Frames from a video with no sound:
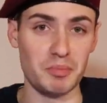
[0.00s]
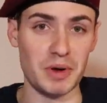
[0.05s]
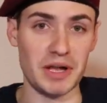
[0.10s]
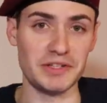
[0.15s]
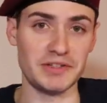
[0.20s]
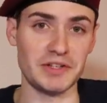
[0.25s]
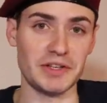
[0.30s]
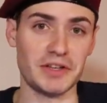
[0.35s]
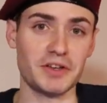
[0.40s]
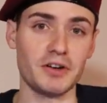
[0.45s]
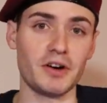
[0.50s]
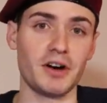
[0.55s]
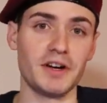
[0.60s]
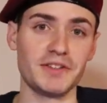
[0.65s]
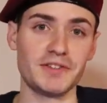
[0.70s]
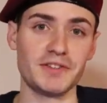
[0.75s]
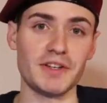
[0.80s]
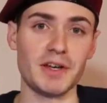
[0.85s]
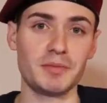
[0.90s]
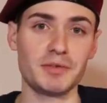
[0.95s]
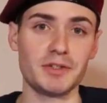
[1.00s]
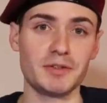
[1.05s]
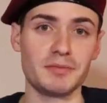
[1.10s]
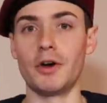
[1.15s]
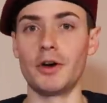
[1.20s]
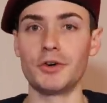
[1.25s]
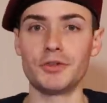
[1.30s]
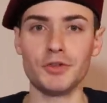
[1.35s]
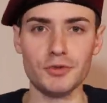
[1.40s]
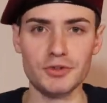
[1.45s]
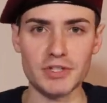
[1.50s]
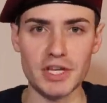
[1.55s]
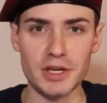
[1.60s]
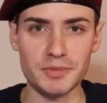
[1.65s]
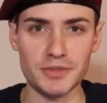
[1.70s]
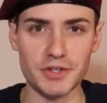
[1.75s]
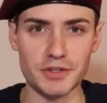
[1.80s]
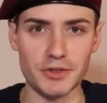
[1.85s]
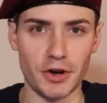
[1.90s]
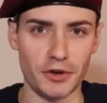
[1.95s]
basic concept. There are two
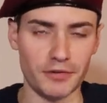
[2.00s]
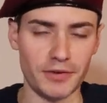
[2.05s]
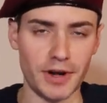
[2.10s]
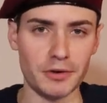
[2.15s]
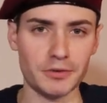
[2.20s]
teams in Nerf